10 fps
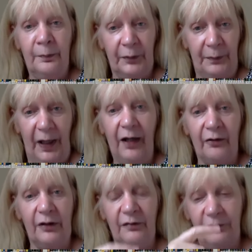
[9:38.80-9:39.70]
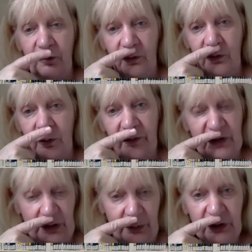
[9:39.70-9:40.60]
preparing for the
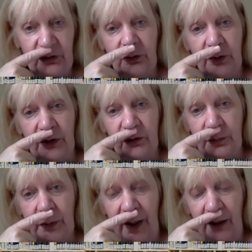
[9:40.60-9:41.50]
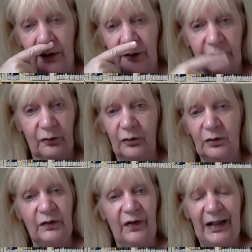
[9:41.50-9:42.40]
summer school, when you're preparing for
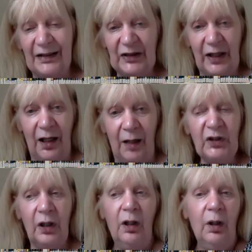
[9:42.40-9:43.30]
the exams,